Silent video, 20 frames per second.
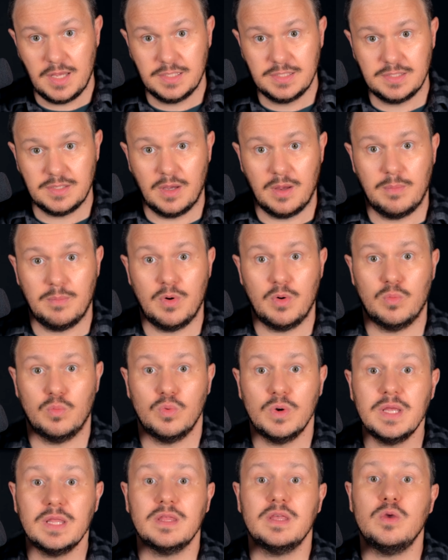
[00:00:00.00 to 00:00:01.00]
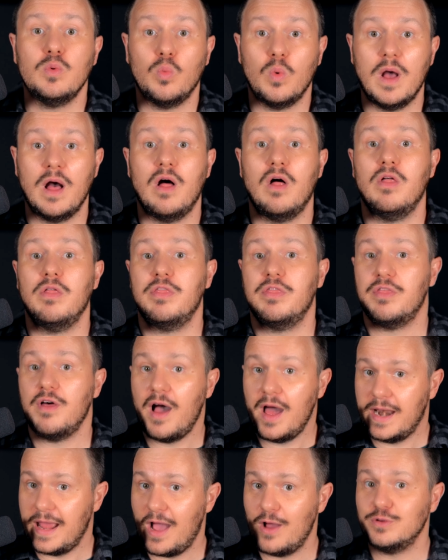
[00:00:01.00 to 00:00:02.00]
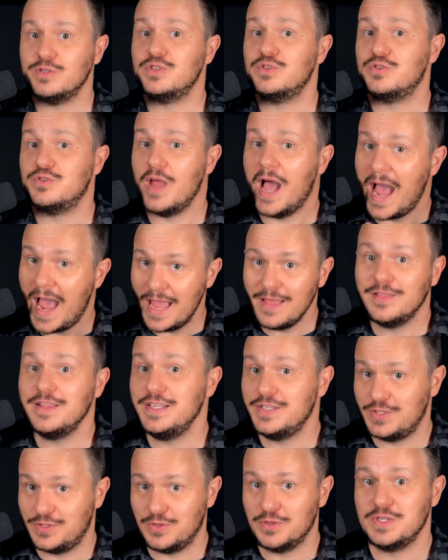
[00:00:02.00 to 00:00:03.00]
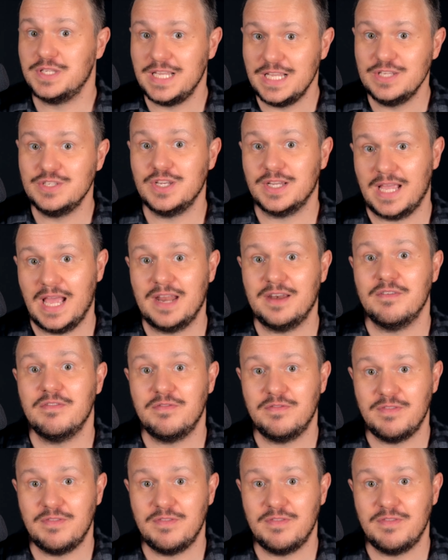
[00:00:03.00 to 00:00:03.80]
some really well thought out, highly strategic and